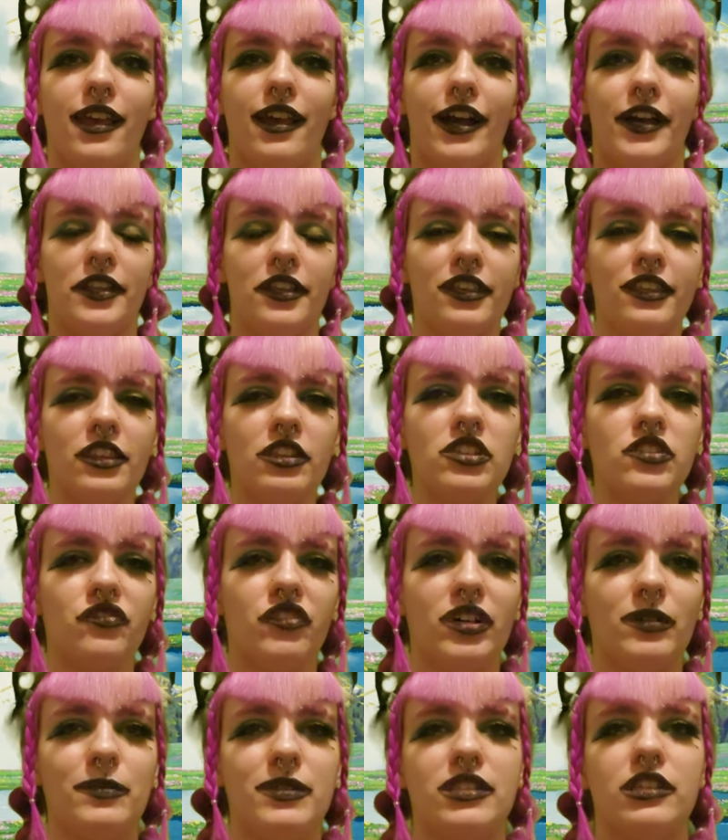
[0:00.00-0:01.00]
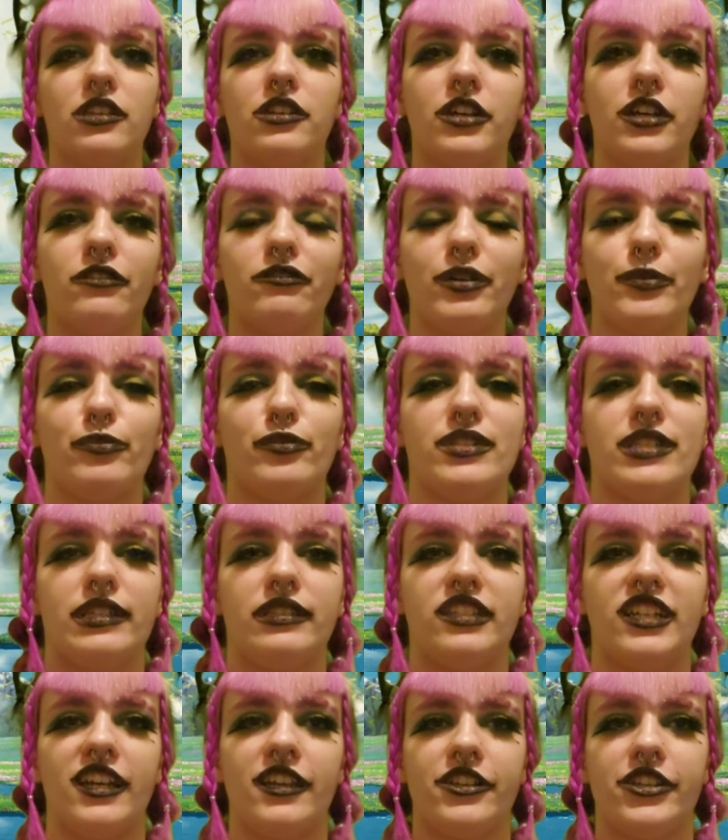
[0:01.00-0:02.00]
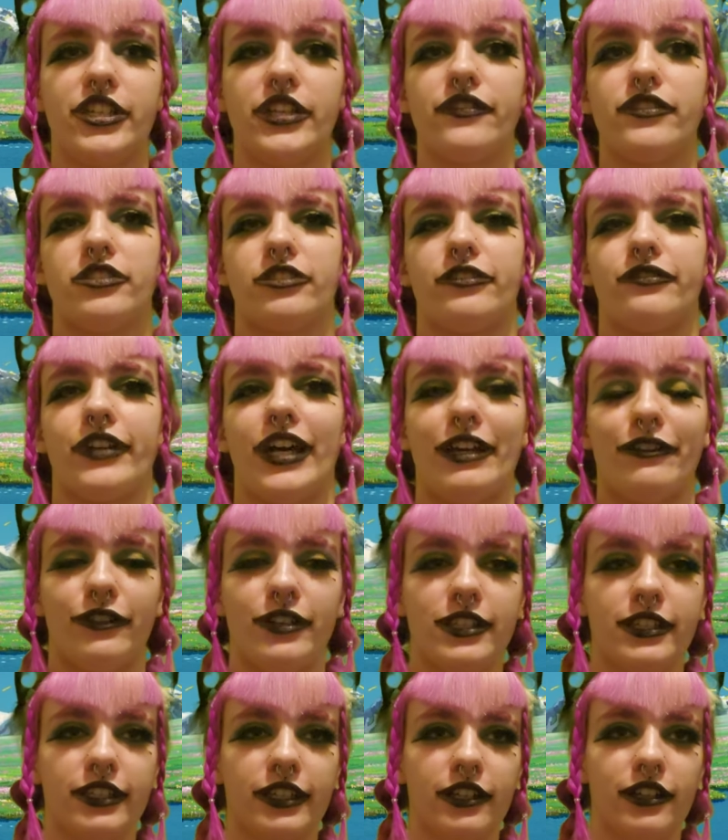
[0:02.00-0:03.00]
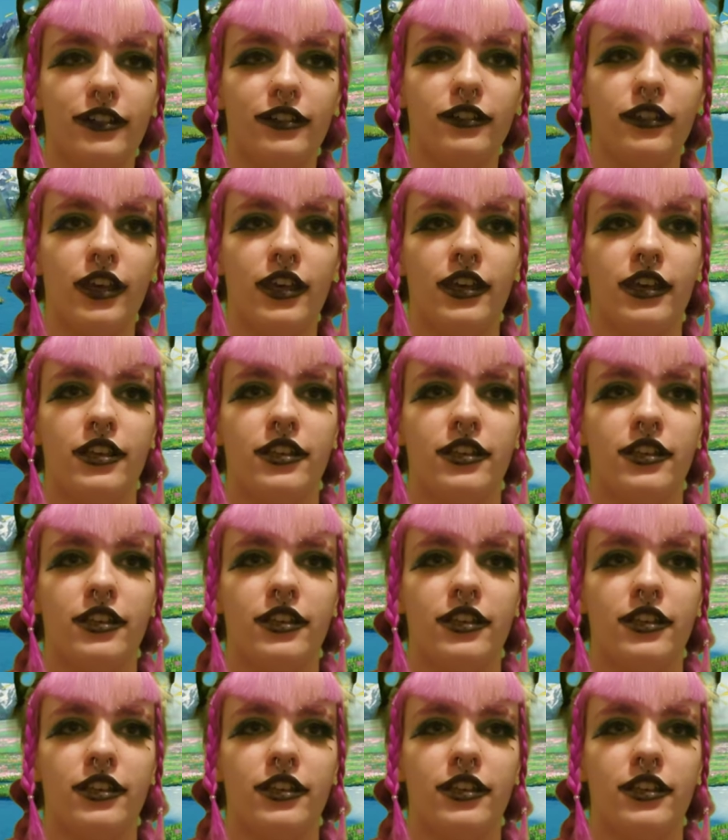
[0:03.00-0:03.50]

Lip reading: I think this film is a good representation of survivor's guilt,